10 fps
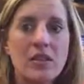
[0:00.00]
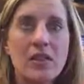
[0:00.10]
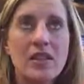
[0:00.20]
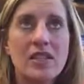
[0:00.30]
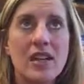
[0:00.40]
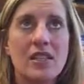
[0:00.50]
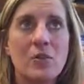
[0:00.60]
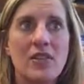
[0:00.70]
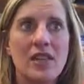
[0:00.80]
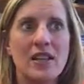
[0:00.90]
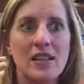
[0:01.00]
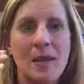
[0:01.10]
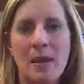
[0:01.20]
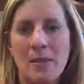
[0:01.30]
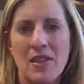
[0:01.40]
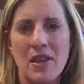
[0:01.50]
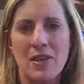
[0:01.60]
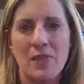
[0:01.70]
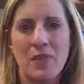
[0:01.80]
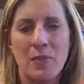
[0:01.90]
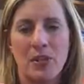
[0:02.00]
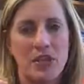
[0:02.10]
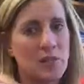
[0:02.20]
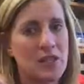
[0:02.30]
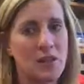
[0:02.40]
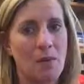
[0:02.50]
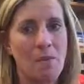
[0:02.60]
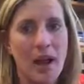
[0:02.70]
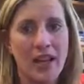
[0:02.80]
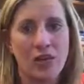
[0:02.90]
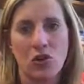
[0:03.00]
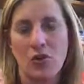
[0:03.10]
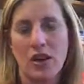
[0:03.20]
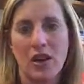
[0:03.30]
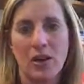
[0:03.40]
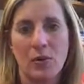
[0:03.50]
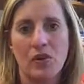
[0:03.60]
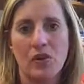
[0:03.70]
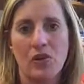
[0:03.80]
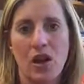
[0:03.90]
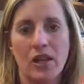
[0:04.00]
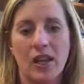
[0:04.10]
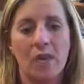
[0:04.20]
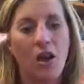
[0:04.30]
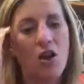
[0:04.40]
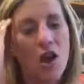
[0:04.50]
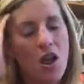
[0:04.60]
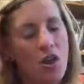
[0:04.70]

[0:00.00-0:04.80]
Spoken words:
listening to what they say, maybe the participants are mic'd or you can hear what they're talking about,